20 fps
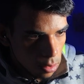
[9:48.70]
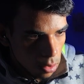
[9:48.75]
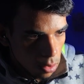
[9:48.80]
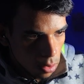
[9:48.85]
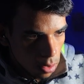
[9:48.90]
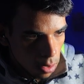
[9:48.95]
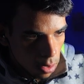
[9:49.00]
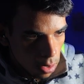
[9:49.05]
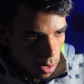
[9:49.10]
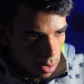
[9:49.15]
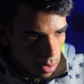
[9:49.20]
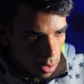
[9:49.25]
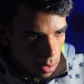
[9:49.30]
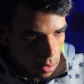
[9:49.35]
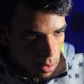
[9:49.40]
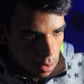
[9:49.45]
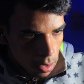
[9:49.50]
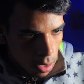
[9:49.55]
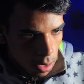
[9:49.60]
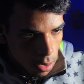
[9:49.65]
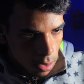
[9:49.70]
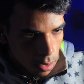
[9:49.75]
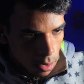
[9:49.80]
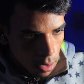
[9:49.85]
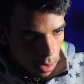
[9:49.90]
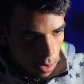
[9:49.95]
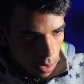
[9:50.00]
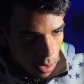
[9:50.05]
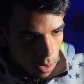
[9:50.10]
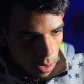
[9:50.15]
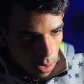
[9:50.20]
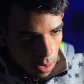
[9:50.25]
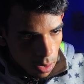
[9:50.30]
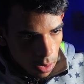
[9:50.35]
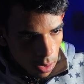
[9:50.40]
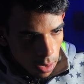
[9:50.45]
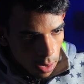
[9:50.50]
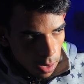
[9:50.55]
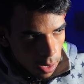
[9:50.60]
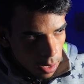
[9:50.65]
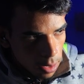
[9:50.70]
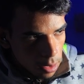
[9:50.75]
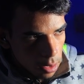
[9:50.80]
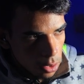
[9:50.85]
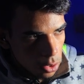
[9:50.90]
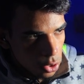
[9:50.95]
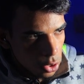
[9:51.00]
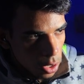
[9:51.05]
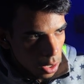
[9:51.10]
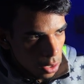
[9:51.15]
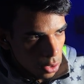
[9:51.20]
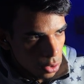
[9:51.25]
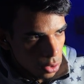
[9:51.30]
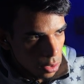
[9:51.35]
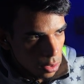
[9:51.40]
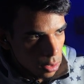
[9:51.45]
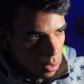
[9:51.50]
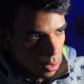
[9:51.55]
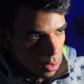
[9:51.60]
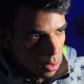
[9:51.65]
get inside and change it.